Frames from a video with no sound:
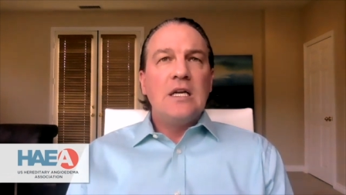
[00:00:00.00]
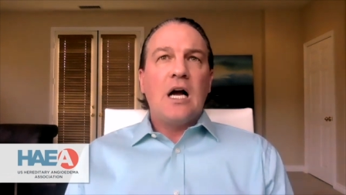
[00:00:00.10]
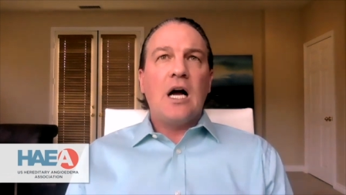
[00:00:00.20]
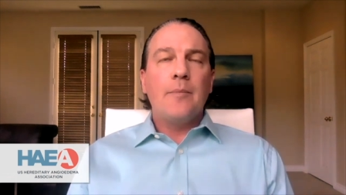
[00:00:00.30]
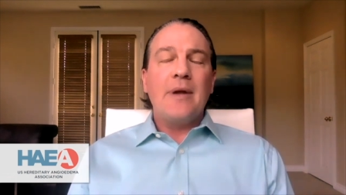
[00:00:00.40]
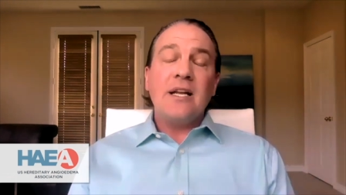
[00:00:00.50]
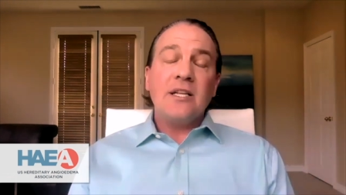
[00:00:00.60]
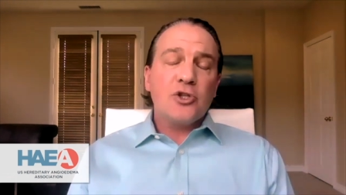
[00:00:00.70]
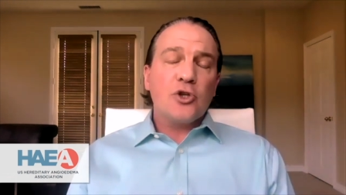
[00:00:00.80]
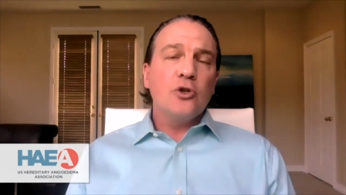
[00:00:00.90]
Um, and it's
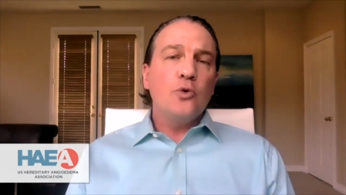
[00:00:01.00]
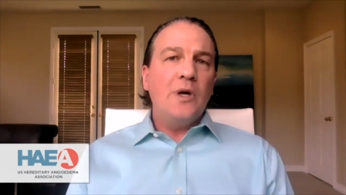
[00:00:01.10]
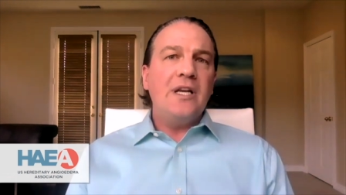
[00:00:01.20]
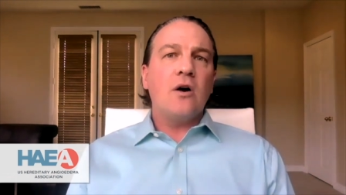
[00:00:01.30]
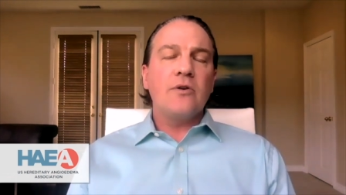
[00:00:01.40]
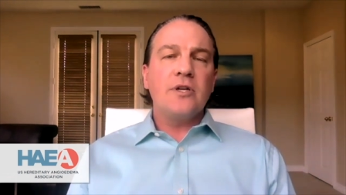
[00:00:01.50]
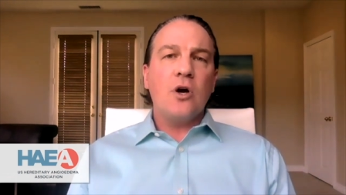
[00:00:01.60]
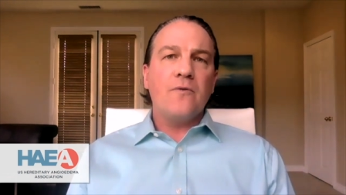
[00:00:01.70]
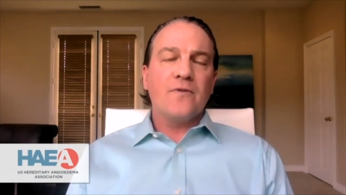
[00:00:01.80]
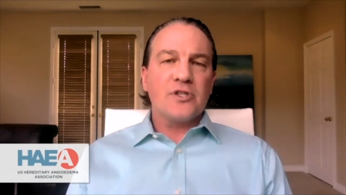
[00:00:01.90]
true, we don't know for